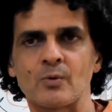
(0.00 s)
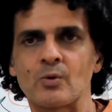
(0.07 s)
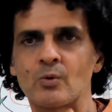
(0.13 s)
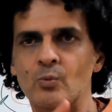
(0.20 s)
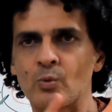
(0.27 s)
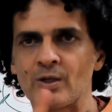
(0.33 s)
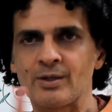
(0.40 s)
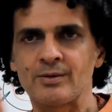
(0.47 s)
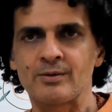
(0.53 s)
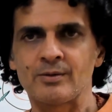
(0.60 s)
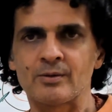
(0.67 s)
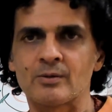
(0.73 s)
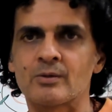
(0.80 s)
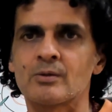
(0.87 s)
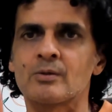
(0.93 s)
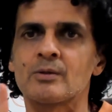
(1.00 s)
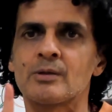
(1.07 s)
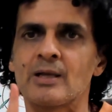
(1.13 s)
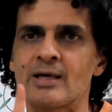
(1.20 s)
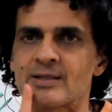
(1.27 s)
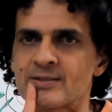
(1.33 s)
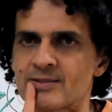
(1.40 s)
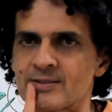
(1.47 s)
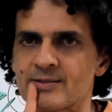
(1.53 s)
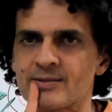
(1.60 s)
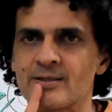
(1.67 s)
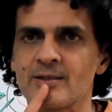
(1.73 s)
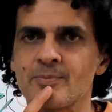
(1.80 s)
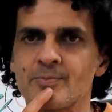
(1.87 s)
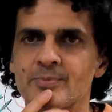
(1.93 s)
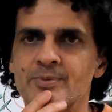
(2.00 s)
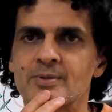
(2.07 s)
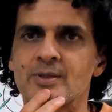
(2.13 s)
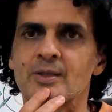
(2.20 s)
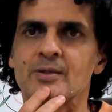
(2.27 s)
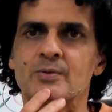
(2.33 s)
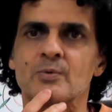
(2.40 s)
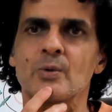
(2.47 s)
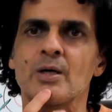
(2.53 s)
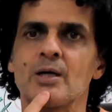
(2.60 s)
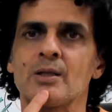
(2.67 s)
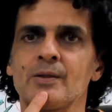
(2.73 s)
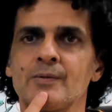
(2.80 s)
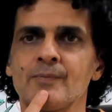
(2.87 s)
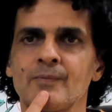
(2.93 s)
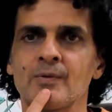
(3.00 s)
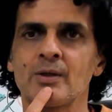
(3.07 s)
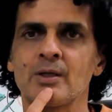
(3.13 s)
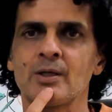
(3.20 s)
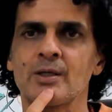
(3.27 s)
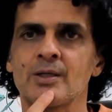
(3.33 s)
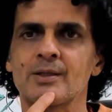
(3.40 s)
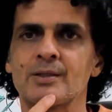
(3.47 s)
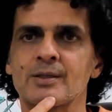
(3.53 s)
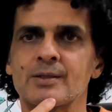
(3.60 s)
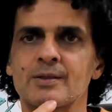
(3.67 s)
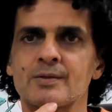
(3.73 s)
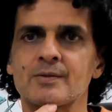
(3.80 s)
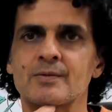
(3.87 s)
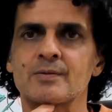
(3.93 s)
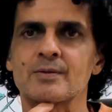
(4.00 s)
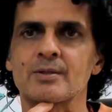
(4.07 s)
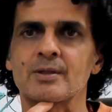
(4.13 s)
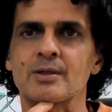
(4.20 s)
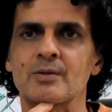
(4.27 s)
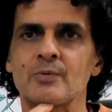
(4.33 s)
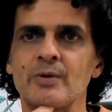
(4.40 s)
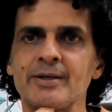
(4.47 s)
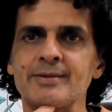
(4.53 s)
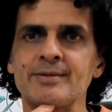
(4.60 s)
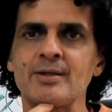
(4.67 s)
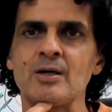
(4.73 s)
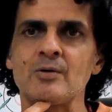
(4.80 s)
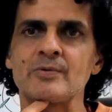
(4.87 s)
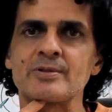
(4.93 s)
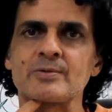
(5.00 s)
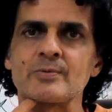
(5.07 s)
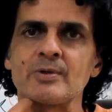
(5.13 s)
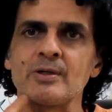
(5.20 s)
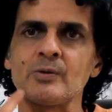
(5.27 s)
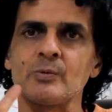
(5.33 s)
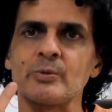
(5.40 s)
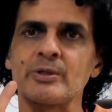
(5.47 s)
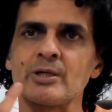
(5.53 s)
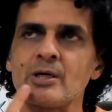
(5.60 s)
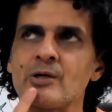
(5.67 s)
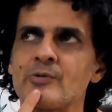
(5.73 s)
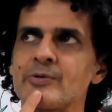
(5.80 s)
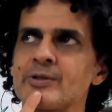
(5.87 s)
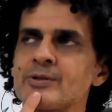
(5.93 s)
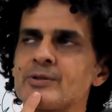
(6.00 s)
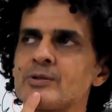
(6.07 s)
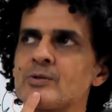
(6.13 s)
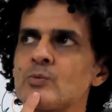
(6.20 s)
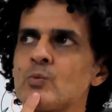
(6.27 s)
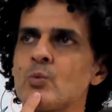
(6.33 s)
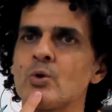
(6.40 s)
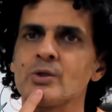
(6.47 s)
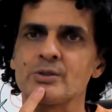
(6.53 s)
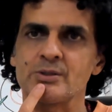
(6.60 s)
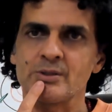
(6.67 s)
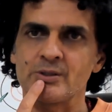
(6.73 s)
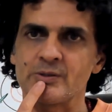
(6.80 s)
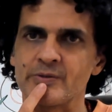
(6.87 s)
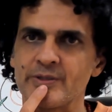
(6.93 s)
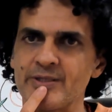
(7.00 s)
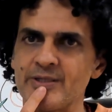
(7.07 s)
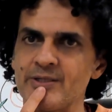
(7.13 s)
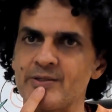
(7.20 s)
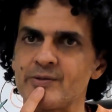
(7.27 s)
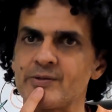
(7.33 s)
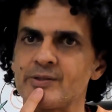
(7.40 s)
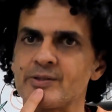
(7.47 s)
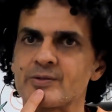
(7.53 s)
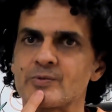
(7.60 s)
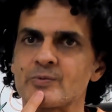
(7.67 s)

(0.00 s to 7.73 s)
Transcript: one last tip as well, that right now as well we are in the water year as